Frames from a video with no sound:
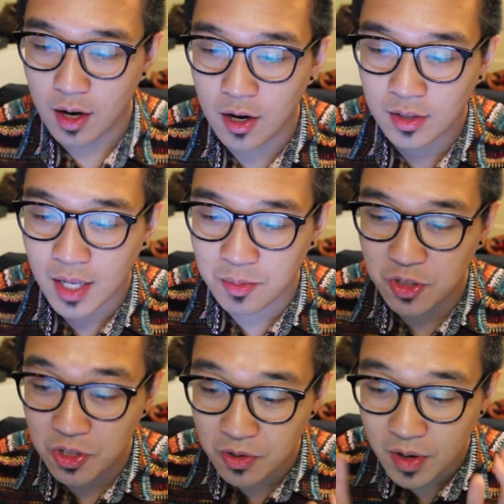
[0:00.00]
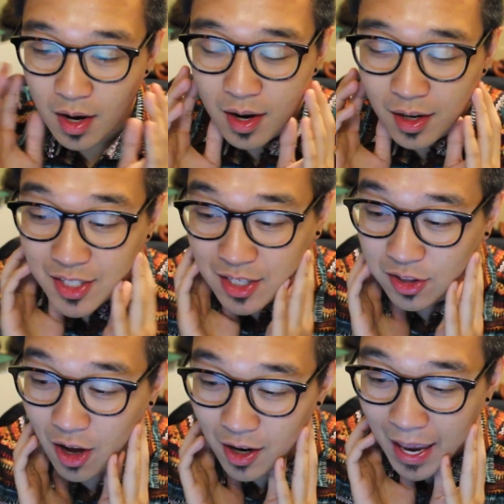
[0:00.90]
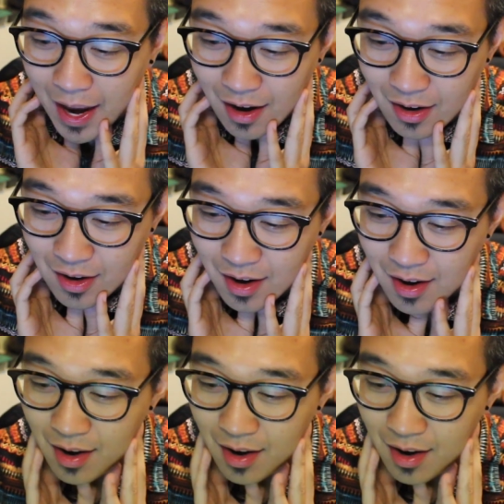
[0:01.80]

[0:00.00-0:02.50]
Oh, Namjoo! She has long hair!